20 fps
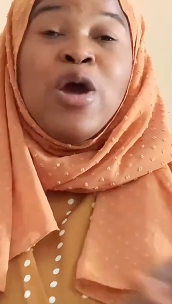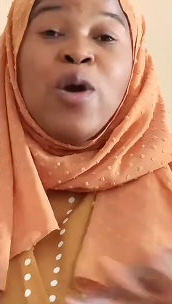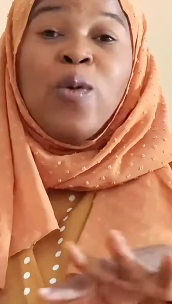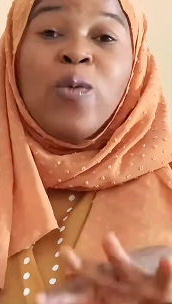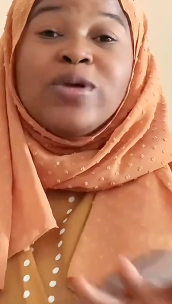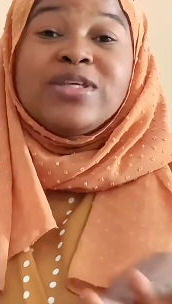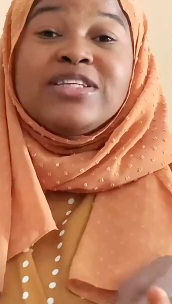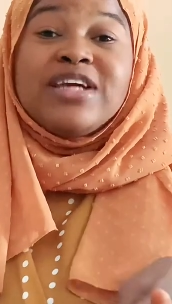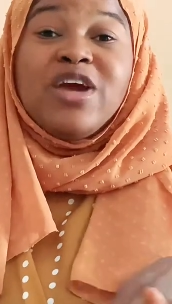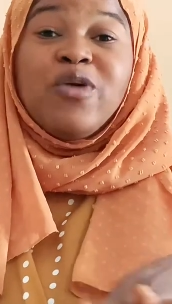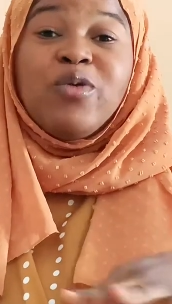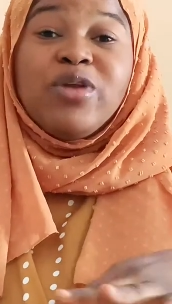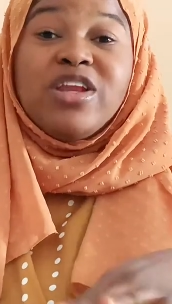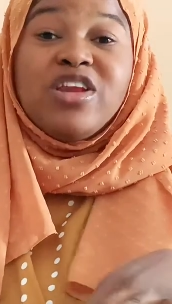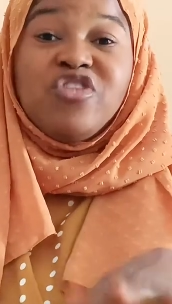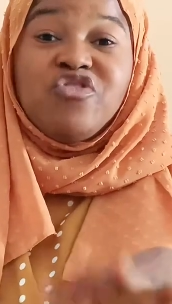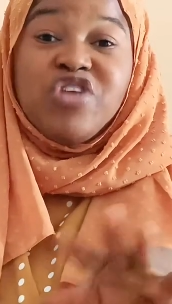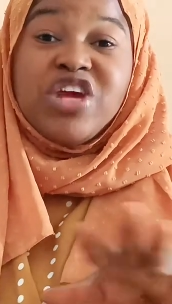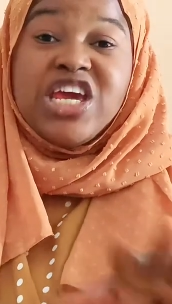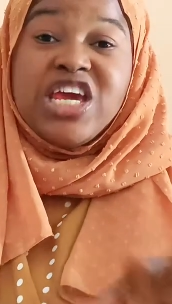We started with the
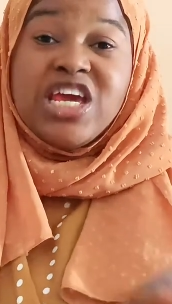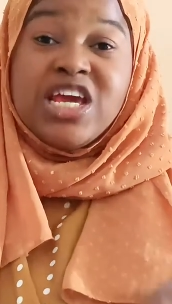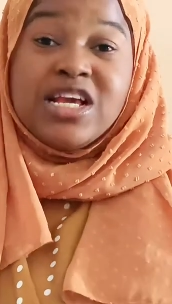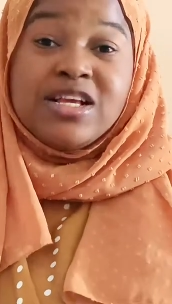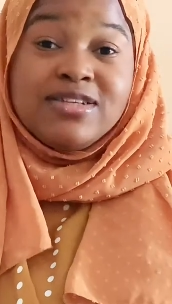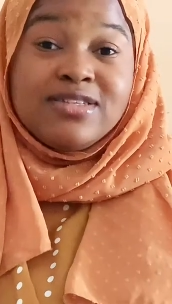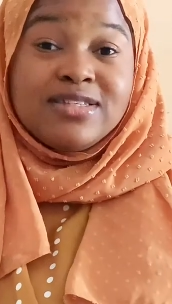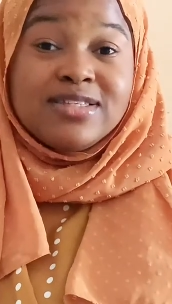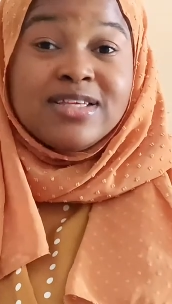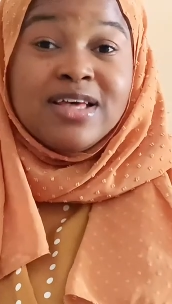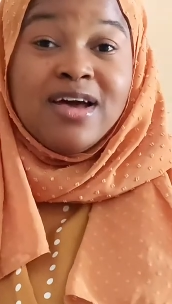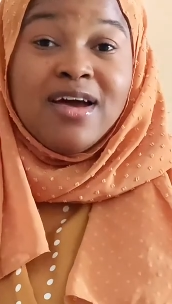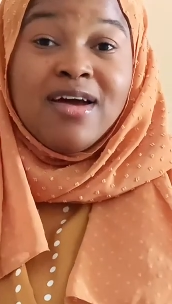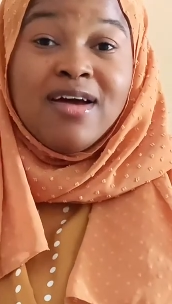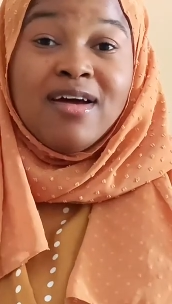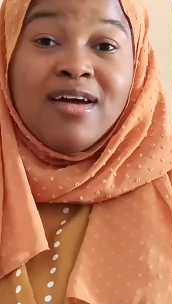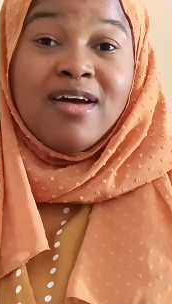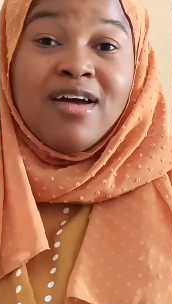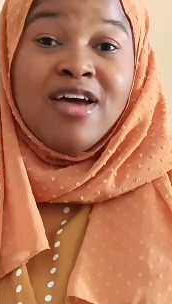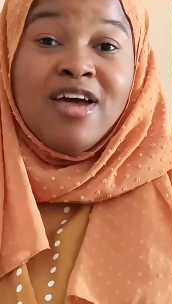drinks,
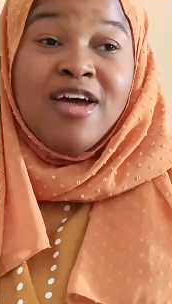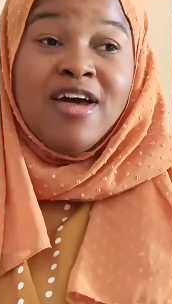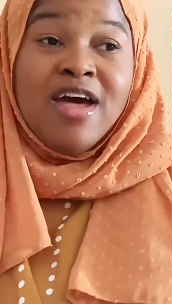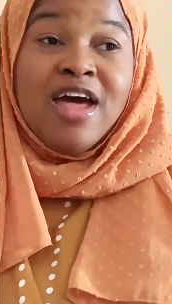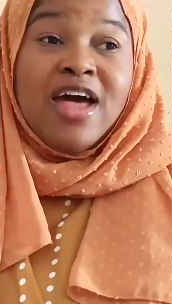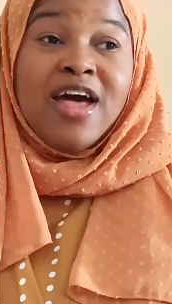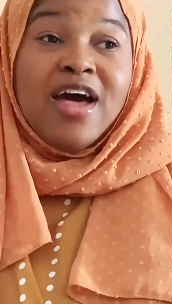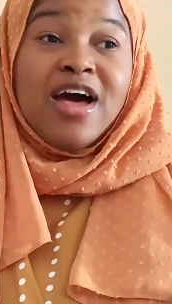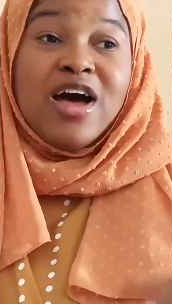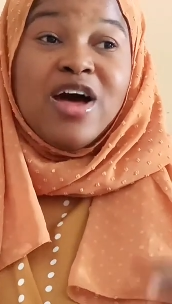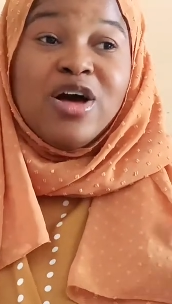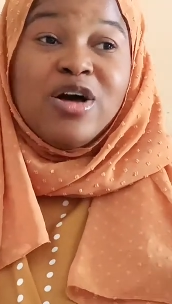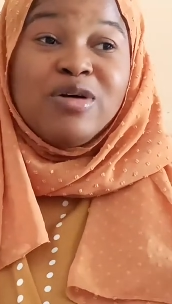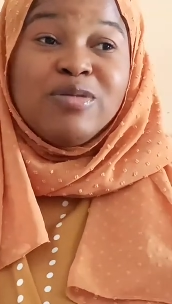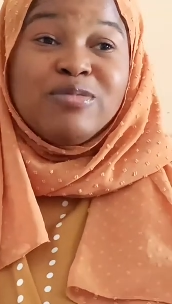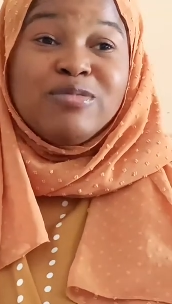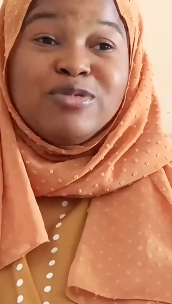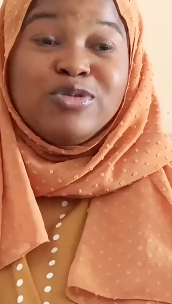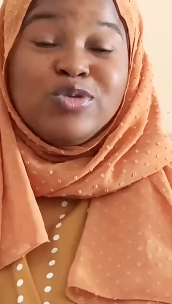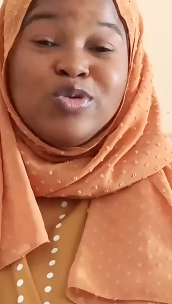
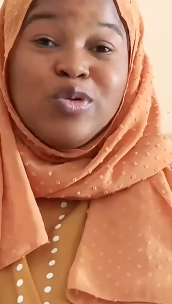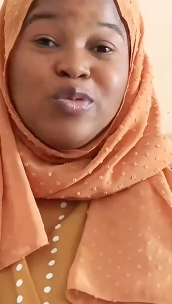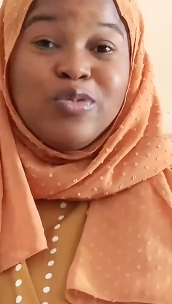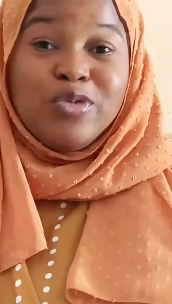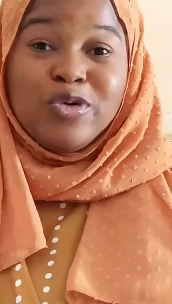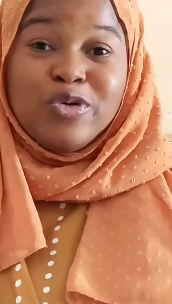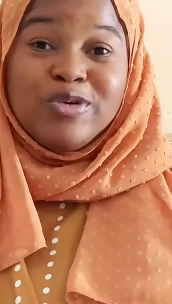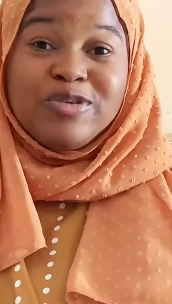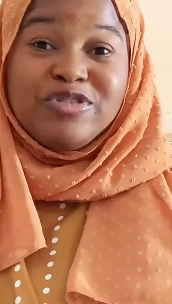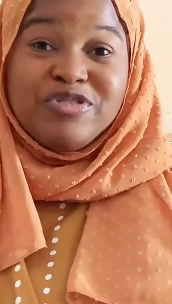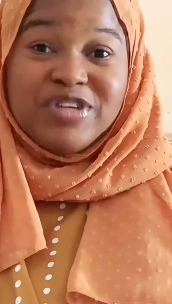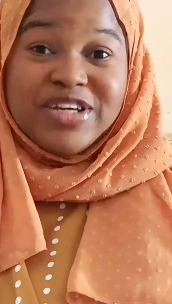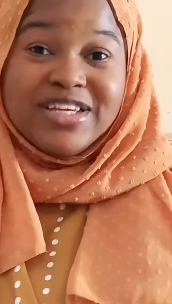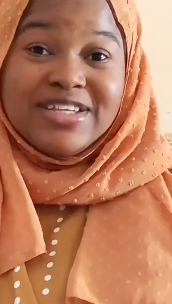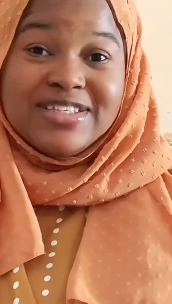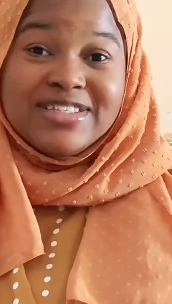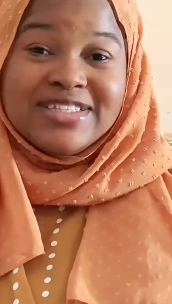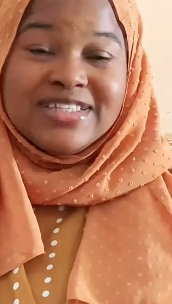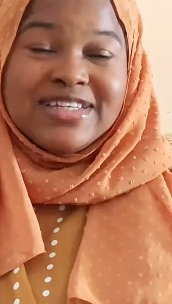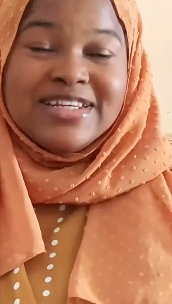um, Zobo
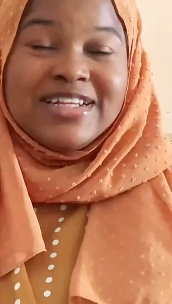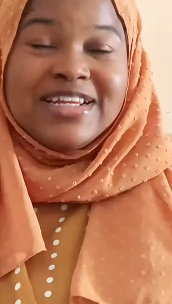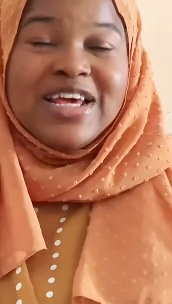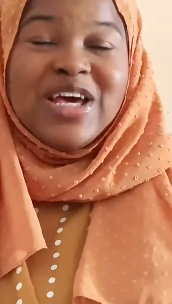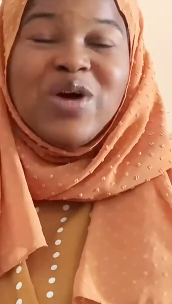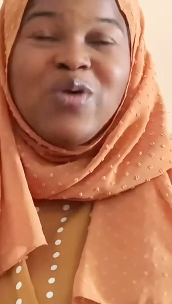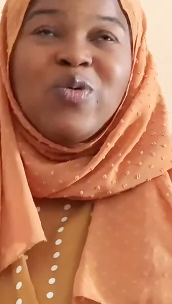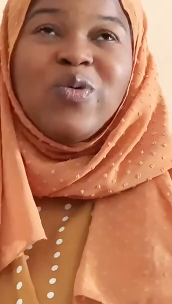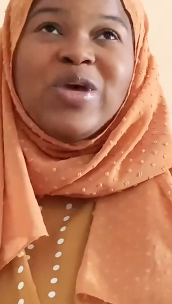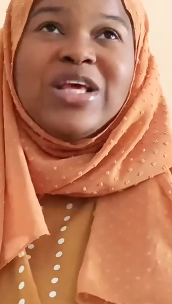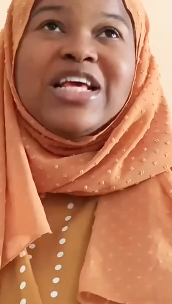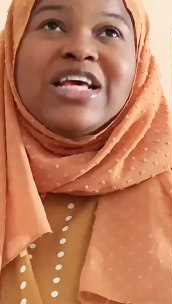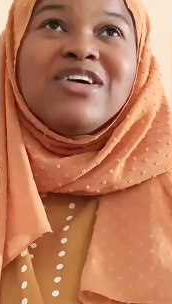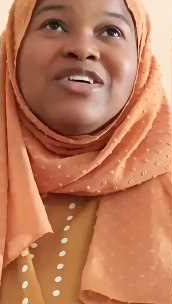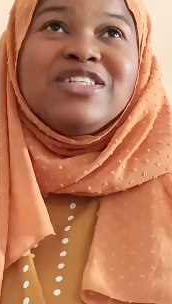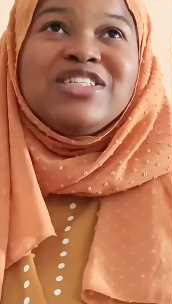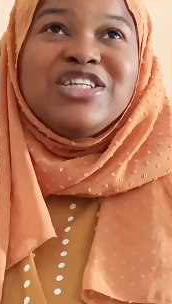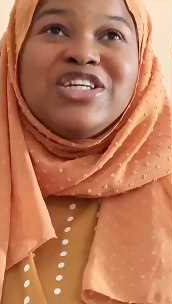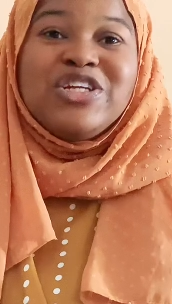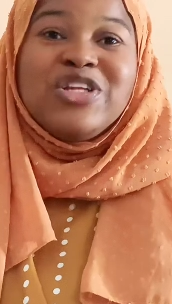drinks, then we
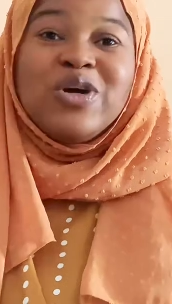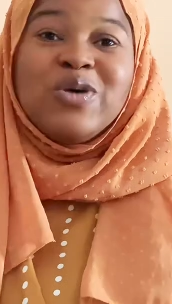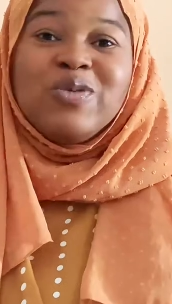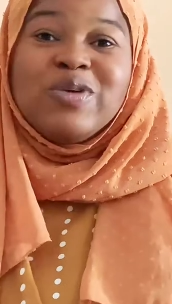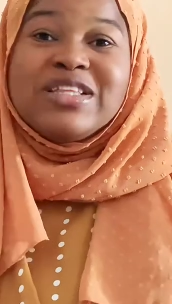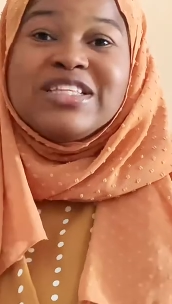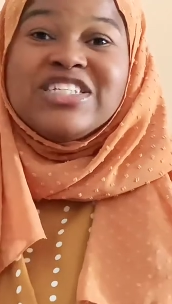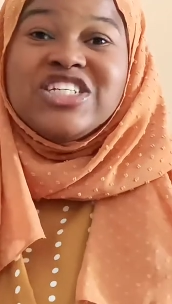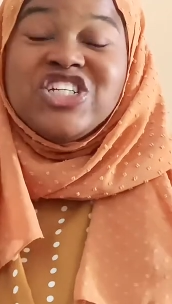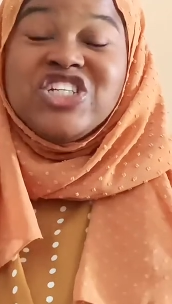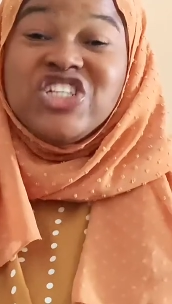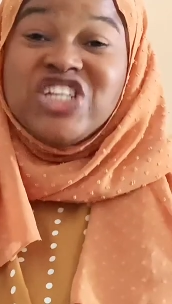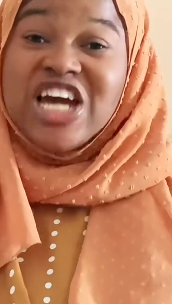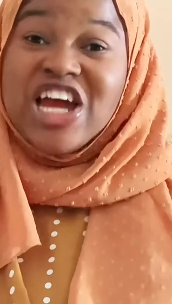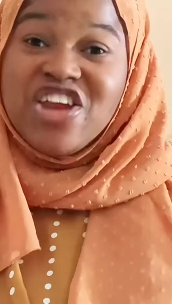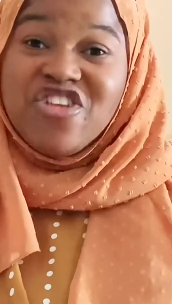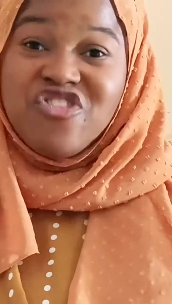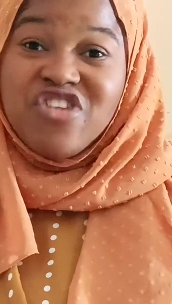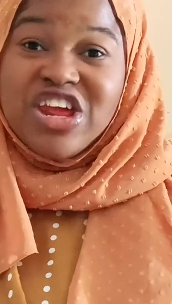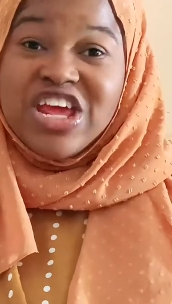continue with ginger
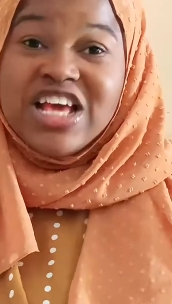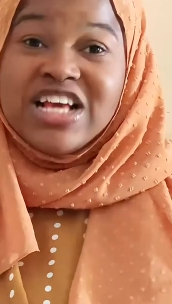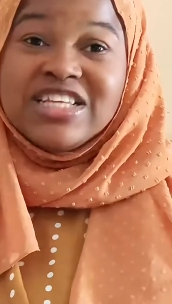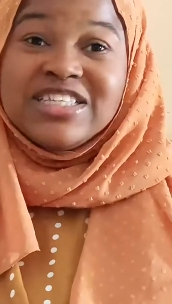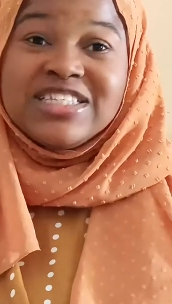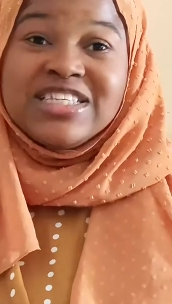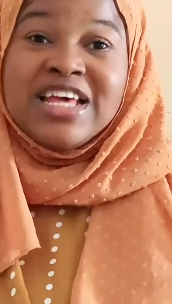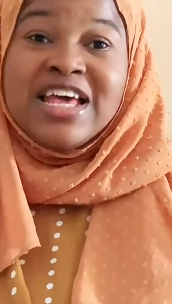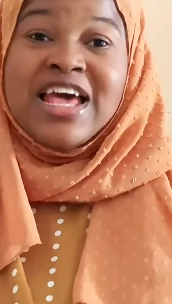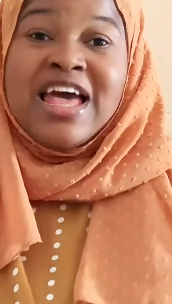drinks,